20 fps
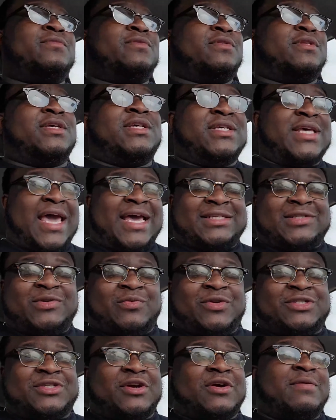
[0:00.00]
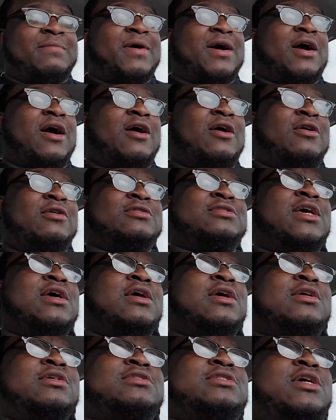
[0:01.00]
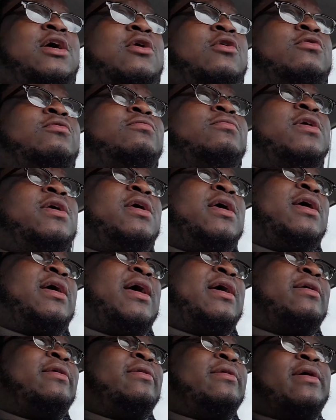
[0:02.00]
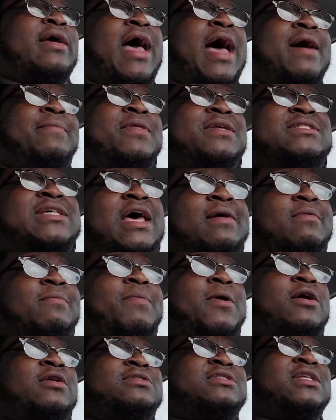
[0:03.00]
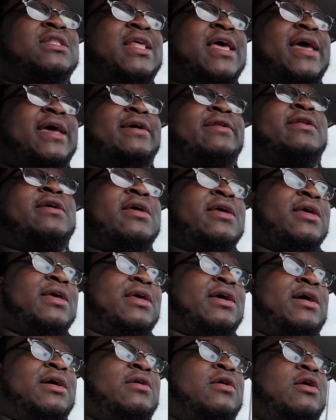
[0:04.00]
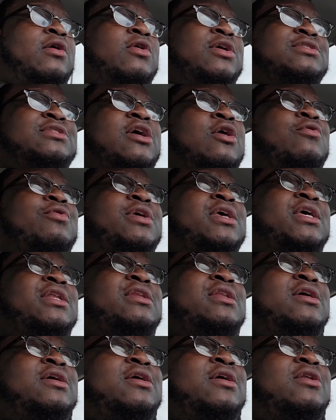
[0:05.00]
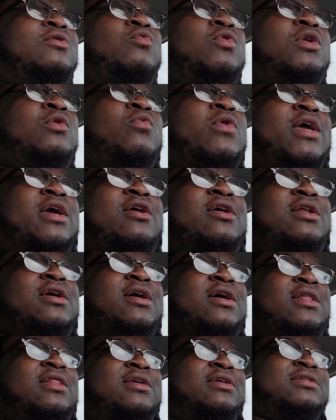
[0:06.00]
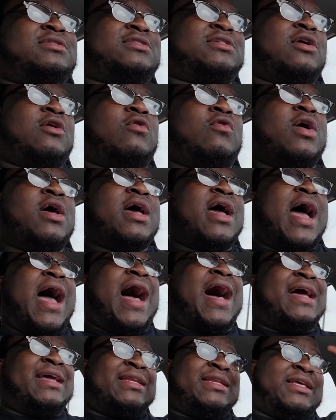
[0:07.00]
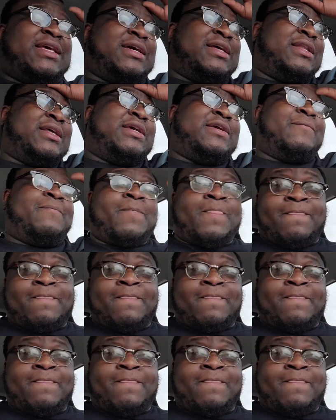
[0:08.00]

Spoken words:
he hasn't returned my calls. So I'm the type of person that it's gonna get done one way or the other. So ideally,